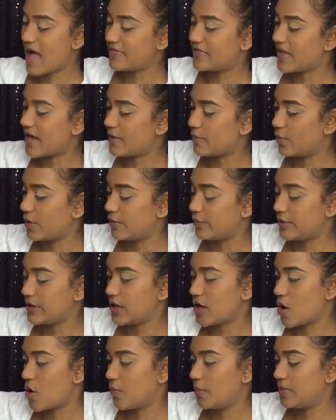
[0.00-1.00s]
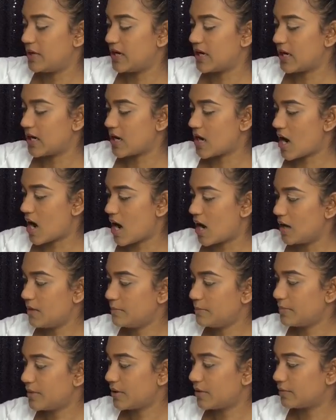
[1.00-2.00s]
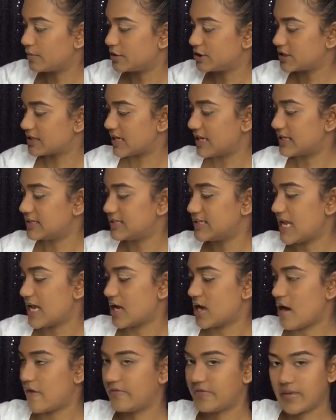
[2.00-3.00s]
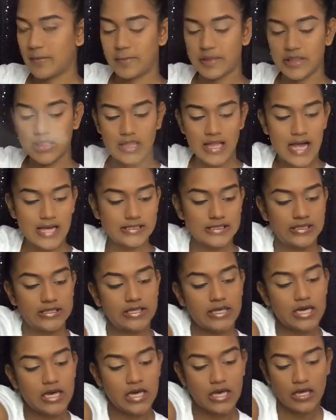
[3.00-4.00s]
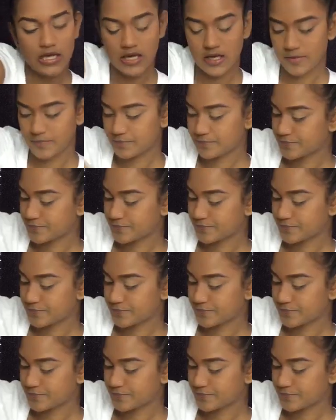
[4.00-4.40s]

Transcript: And then when we open it up, we're just gonna take off the plastic.